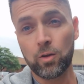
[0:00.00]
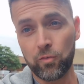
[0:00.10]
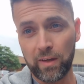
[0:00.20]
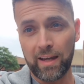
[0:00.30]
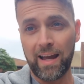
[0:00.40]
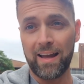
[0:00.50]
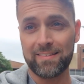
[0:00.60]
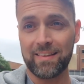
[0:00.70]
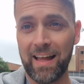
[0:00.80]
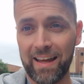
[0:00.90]
Don't forget
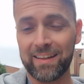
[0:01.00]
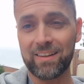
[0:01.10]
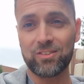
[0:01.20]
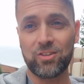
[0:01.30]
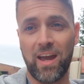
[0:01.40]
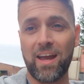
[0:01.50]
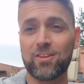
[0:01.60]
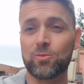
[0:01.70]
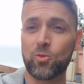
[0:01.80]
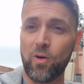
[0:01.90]
guys, like,
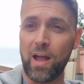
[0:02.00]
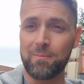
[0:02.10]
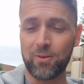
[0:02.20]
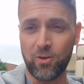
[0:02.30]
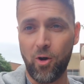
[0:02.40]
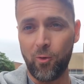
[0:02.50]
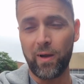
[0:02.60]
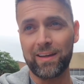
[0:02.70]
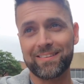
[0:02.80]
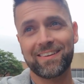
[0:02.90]
share, subscribe as
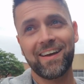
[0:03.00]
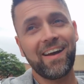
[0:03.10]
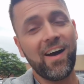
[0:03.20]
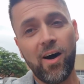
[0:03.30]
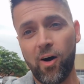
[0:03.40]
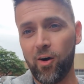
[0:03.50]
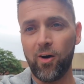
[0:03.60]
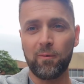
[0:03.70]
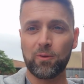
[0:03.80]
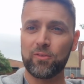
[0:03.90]
always.
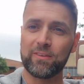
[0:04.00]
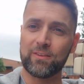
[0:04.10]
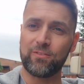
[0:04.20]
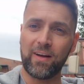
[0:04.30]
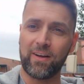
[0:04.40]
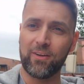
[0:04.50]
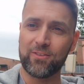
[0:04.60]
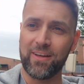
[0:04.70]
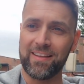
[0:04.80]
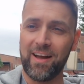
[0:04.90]
Oh, I'm loving this fan
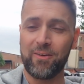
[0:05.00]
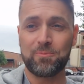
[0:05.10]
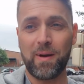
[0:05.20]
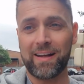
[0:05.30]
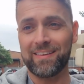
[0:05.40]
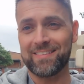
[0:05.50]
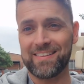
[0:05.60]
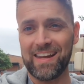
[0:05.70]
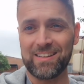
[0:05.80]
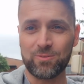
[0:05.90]
content now, it's back at the
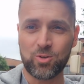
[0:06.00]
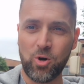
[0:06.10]
stadiums.